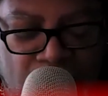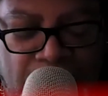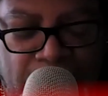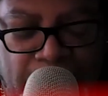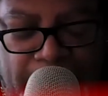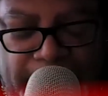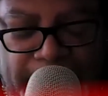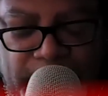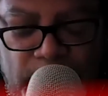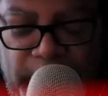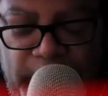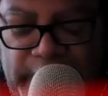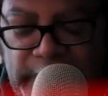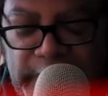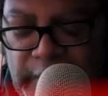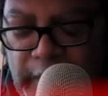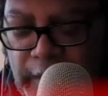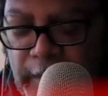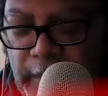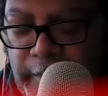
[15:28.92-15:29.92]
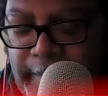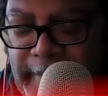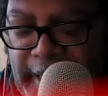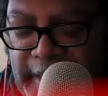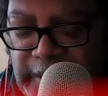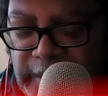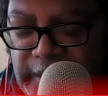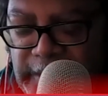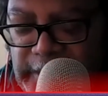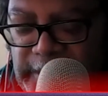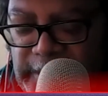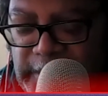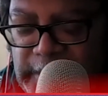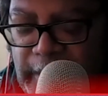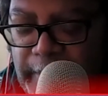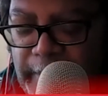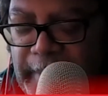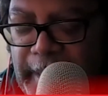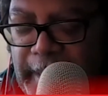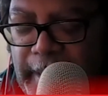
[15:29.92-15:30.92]
Anyway, so magically
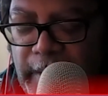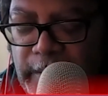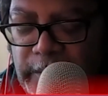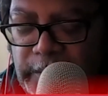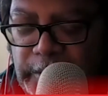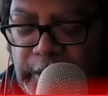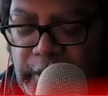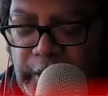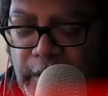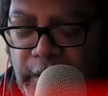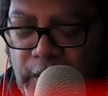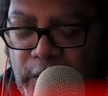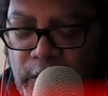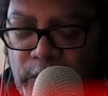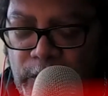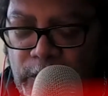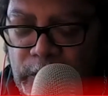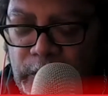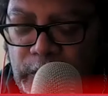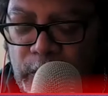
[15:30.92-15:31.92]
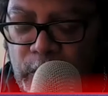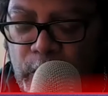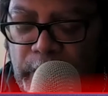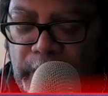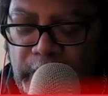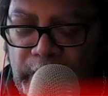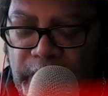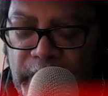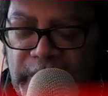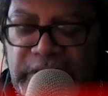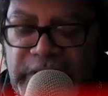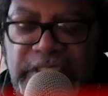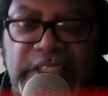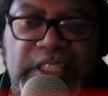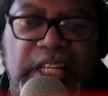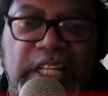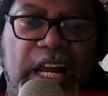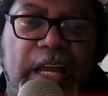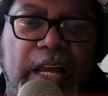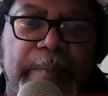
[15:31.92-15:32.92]
somehow, Courtney crunches
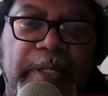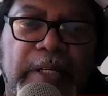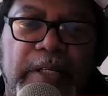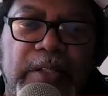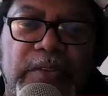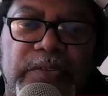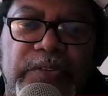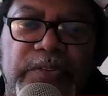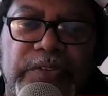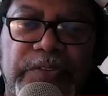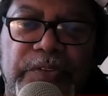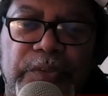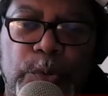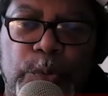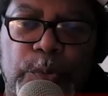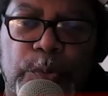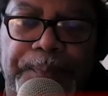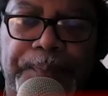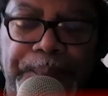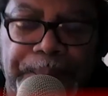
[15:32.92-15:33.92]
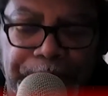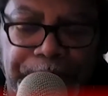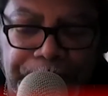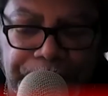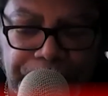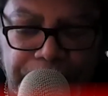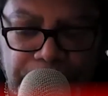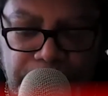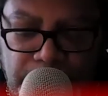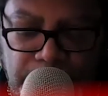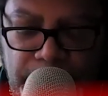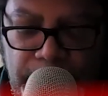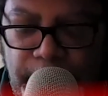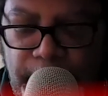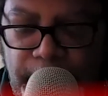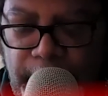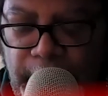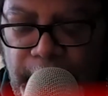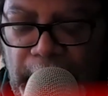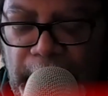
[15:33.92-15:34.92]
time and goes to school,
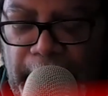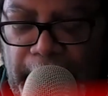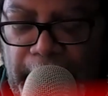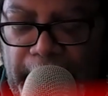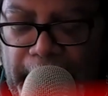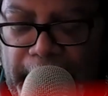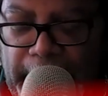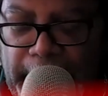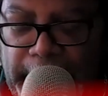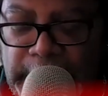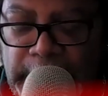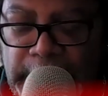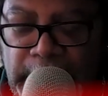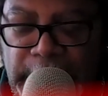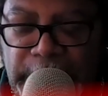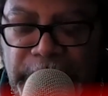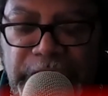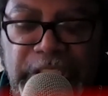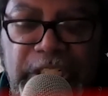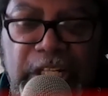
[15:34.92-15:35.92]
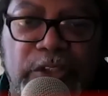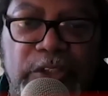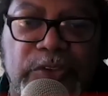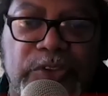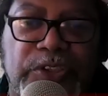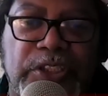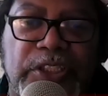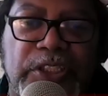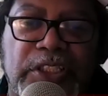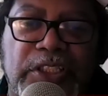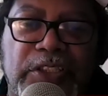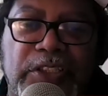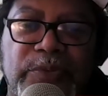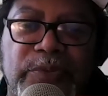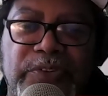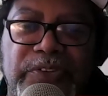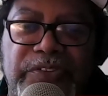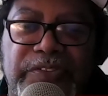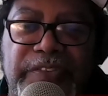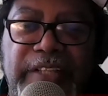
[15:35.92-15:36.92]
and she goes to the
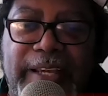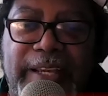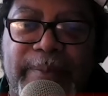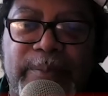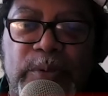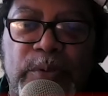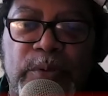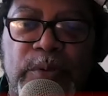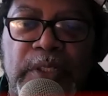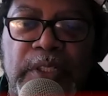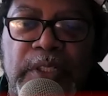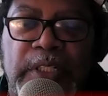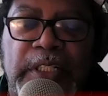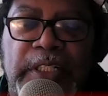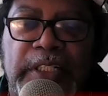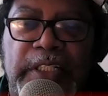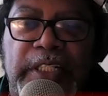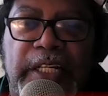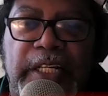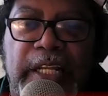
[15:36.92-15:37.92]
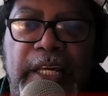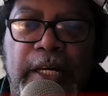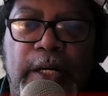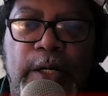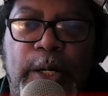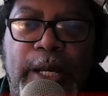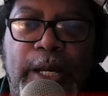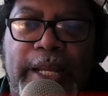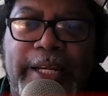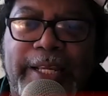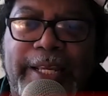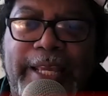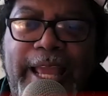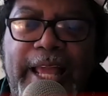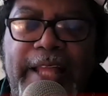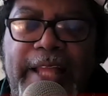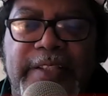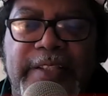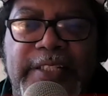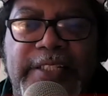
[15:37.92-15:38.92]
losers table, and
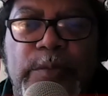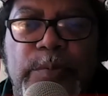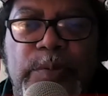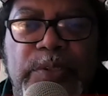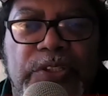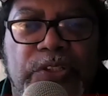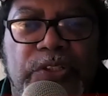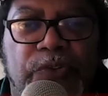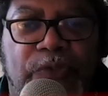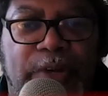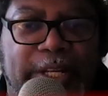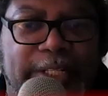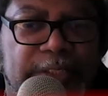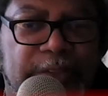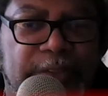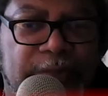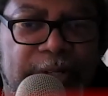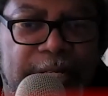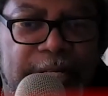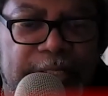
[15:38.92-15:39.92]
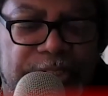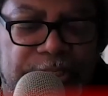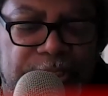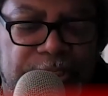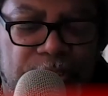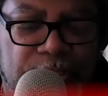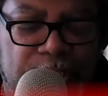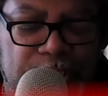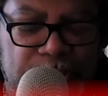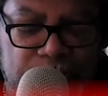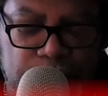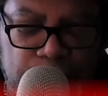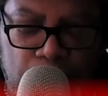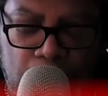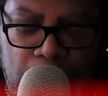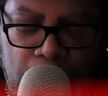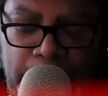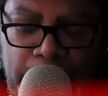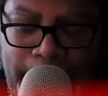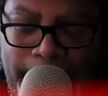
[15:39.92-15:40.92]
again, this was great direction on this
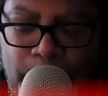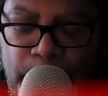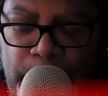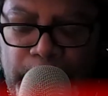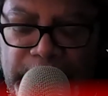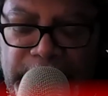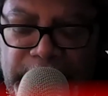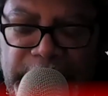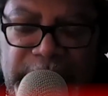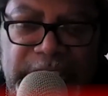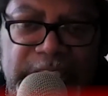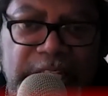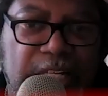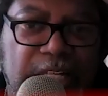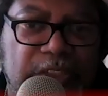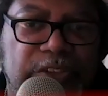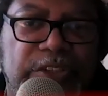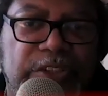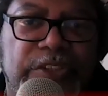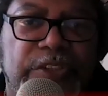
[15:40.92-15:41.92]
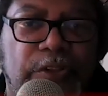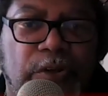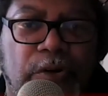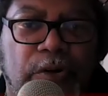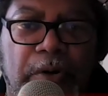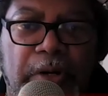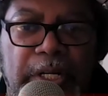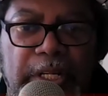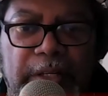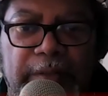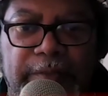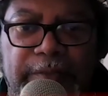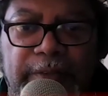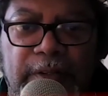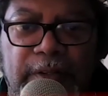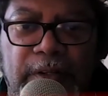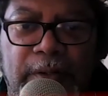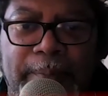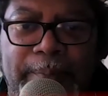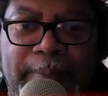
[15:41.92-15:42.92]
part, where she tells the story of
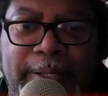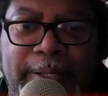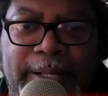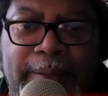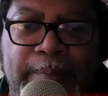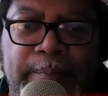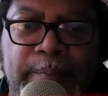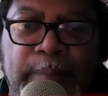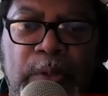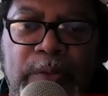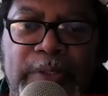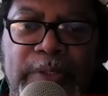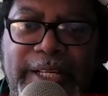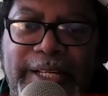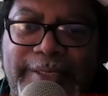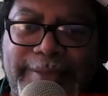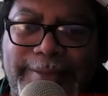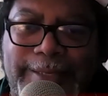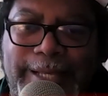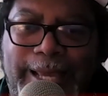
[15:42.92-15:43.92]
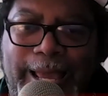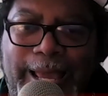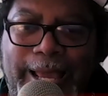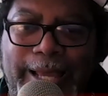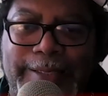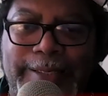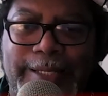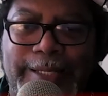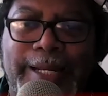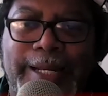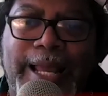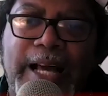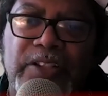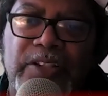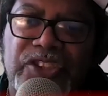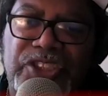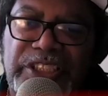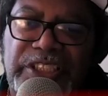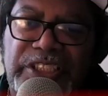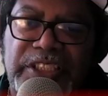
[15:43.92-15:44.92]
her bonehead dad and how
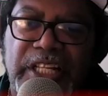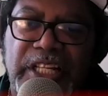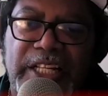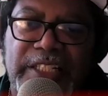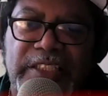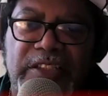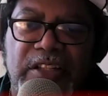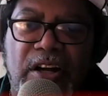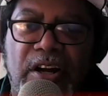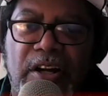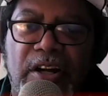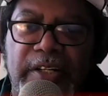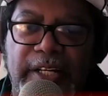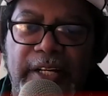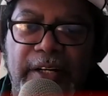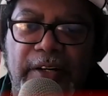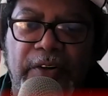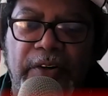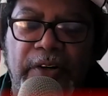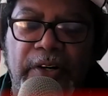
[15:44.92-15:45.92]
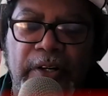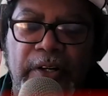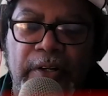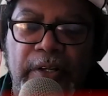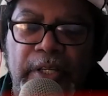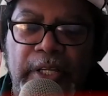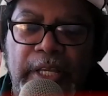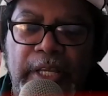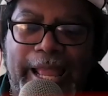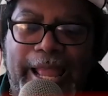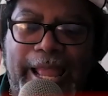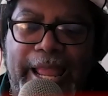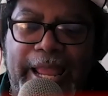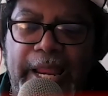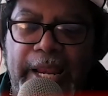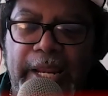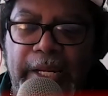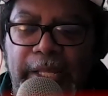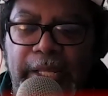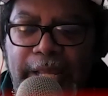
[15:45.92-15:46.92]
she's not Stargirl,
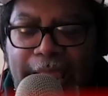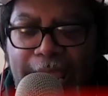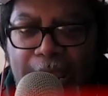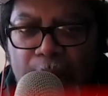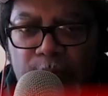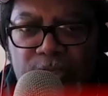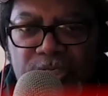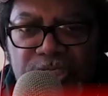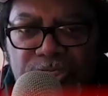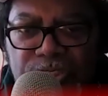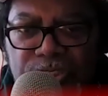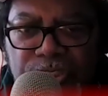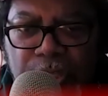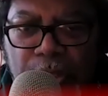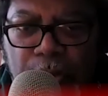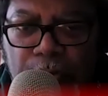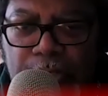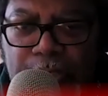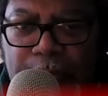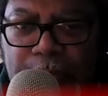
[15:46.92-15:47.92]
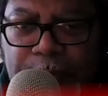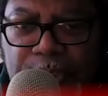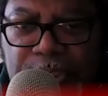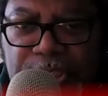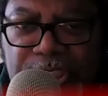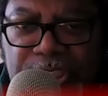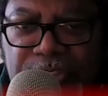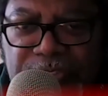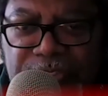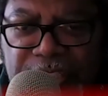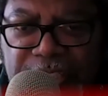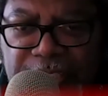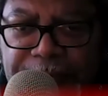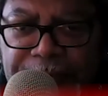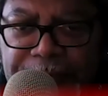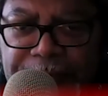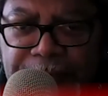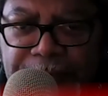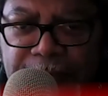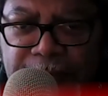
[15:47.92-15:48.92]
and the camera just slowly pushes
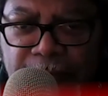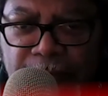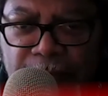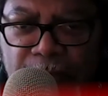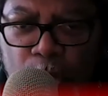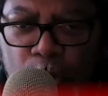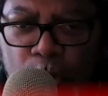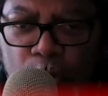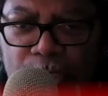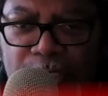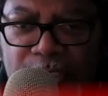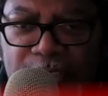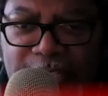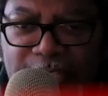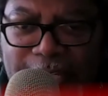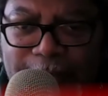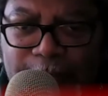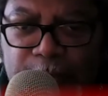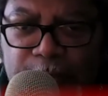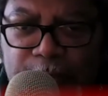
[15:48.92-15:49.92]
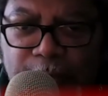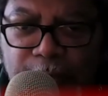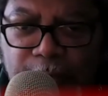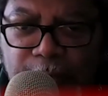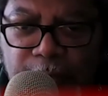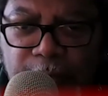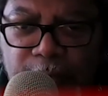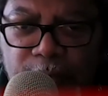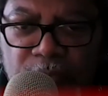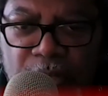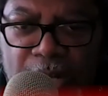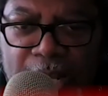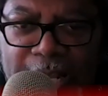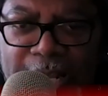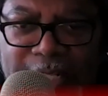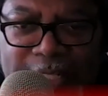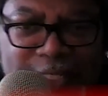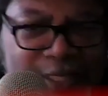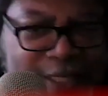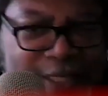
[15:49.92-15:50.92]
in on the table,
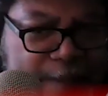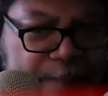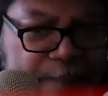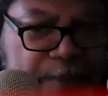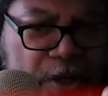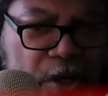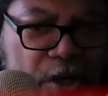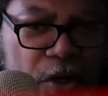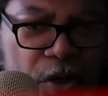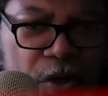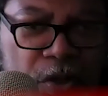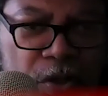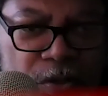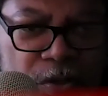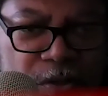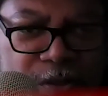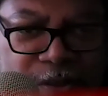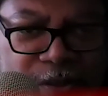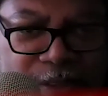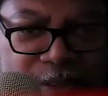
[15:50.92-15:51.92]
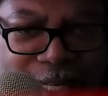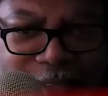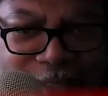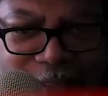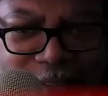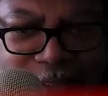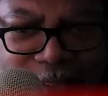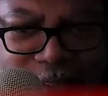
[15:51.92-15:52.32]
right? Keeping her constant